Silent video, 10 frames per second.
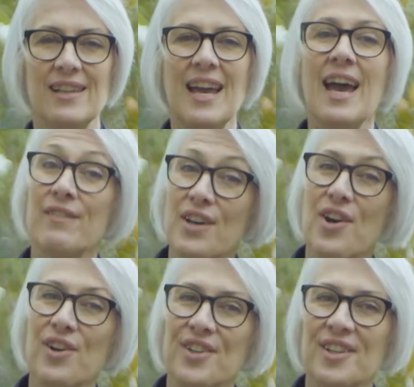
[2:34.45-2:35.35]
Have a
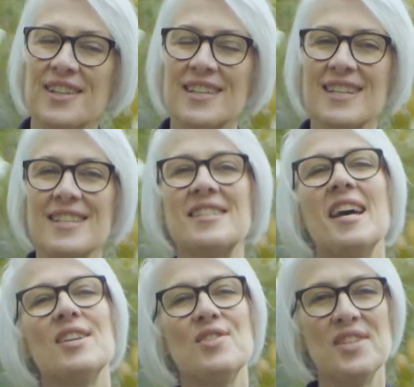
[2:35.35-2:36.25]
go.
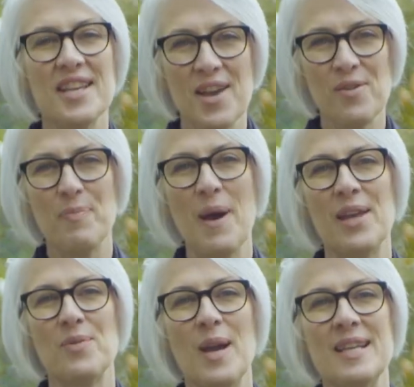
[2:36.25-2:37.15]
Start using Health
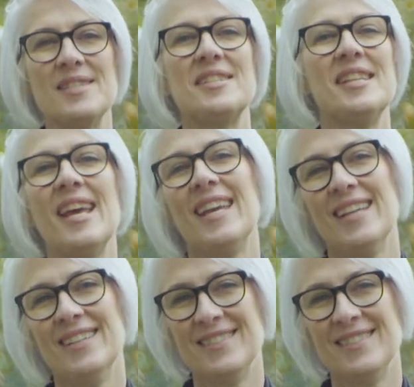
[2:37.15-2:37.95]
Pathways today.